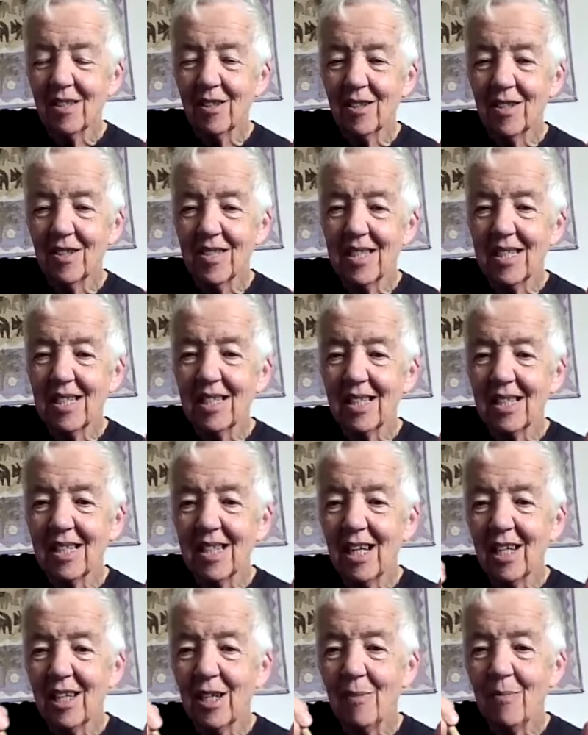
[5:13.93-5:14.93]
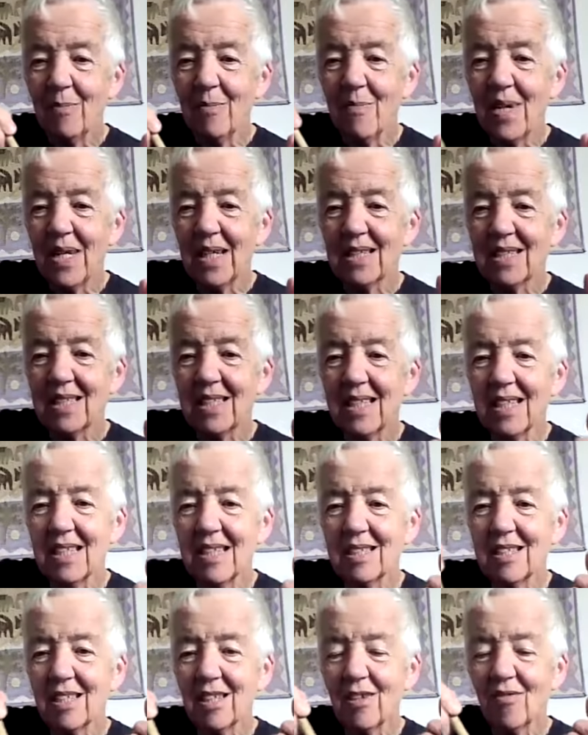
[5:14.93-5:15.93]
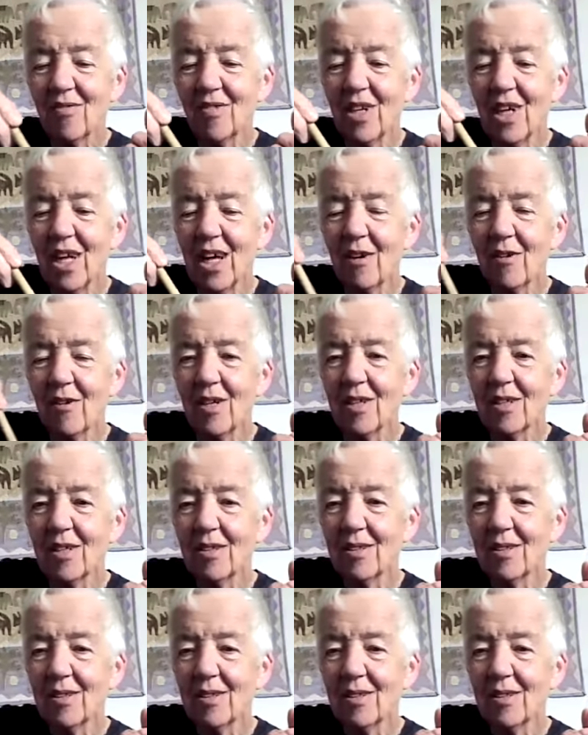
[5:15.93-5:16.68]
And see the colour mixing into the flour.